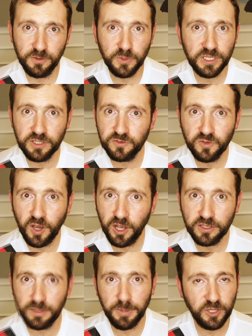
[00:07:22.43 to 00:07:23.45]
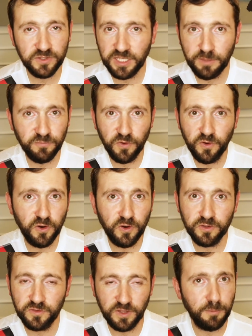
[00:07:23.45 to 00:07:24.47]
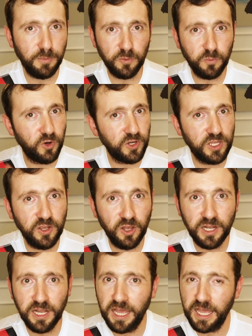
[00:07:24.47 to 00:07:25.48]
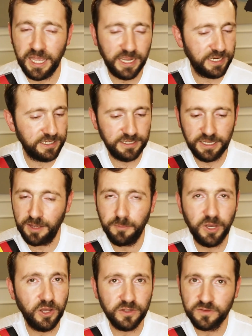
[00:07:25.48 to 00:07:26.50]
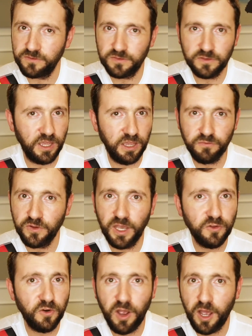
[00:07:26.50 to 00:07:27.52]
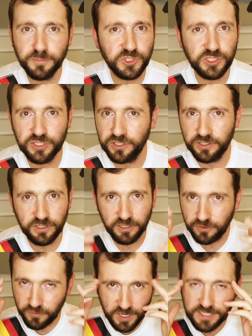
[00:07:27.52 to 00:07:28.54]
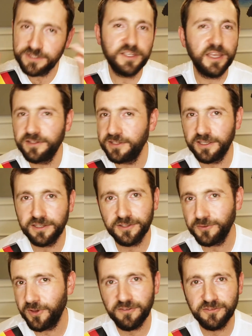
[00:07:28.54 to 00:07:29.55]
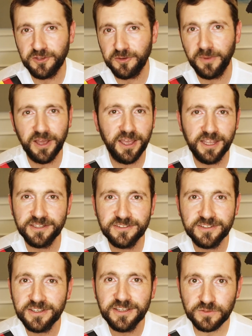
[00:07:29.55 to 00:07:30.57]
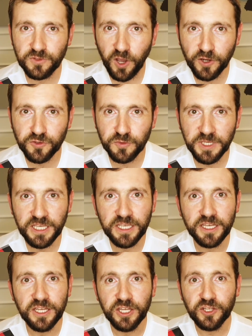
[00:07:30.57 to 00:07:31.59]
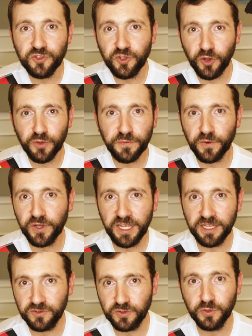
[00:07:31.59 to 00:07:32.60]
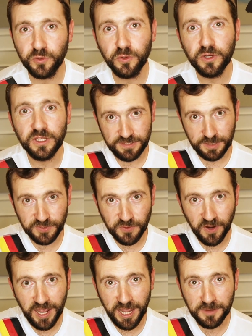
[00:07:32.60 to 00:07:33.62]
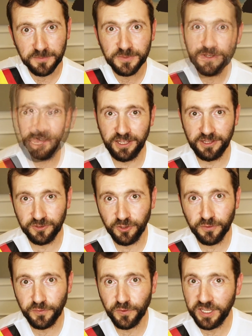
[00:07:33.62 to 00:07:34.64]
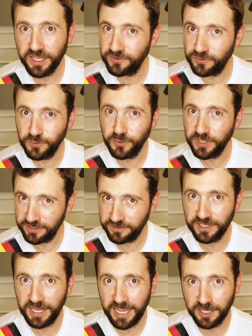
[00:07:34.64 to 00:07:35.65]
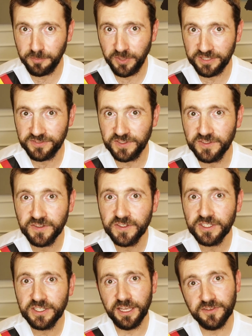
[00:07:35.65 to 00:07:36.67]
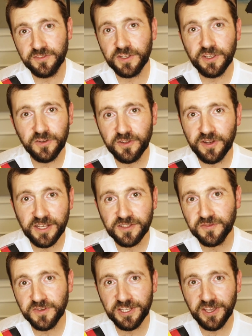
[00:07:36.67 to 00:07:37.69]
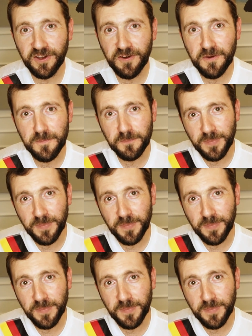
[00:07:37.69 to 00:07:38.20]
we can talk about Cape Verde, about working online, about every other option and crazy idea that you have in your mind. Talk to me. Don't forget to subscribe, and don't forget to hit the like button, and see you in the next video.